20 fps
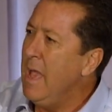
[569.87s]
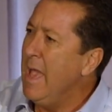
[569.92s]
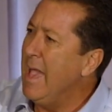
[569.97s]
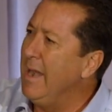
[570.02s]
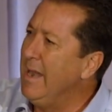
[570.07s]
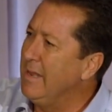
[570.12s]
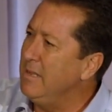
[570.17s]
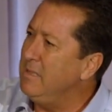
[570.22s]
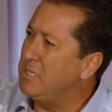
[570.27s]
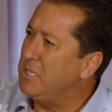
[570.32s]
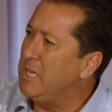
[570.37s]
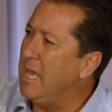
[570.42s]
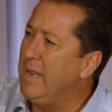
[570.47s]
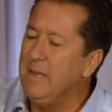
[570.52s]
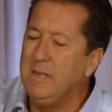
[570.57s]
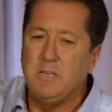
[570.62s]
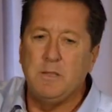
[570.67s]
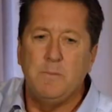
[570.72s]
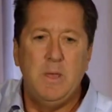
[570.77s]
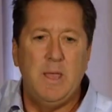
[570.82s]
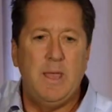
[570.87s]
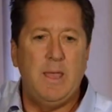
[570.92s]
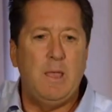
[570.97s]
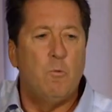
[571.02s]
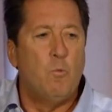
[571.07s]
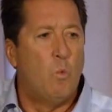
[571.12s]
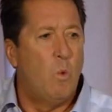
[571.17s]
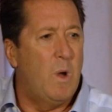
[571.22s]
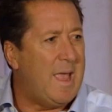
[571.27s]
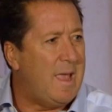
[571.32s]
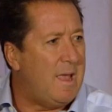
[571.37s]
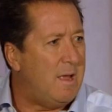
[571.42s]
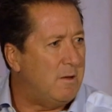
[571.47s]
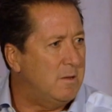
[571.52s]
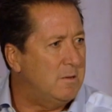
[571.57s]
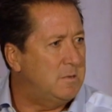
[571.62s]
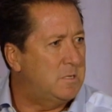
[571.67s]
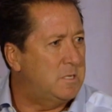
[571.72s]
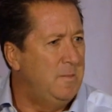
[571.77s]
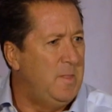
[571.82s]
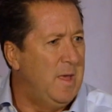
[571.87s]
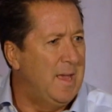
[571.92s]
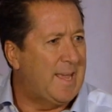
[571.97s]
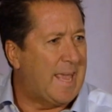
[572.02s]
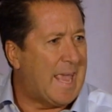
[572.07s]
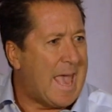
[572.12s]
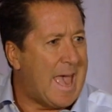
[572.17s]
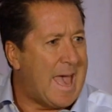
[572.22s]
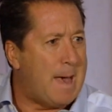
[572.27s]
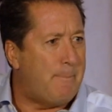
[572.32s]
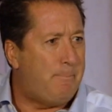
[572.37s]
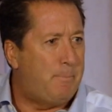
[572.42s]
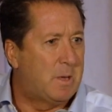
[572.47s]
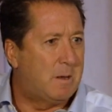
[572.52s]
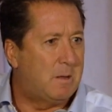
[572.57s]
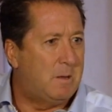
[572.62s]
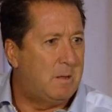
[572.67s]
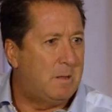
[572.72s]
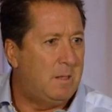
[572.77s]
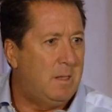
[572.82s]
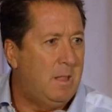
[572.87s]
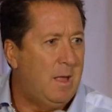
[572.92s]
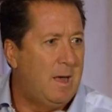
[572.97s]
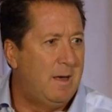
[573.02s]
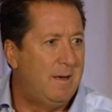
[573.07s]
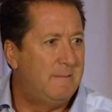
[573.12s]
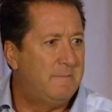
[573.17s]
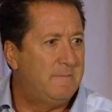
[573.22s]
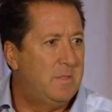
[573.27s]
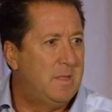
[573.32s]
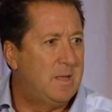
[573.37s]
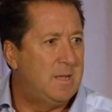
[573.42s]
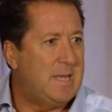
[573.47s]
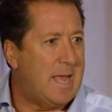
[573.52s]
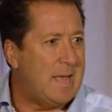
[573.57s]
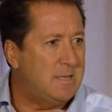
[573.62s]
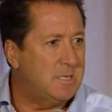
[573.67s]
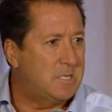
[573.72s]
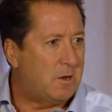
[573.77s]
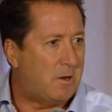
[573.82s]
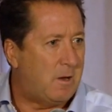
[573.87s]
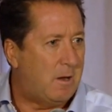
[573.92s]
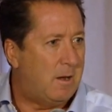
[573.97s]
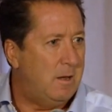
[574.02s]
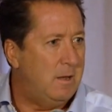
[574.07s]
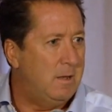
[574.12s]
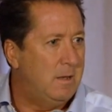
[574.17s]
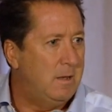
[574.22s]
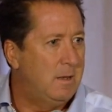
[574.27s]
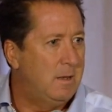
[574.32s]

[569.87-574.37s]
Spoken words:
and it said to me, "Where's the capital of the desert?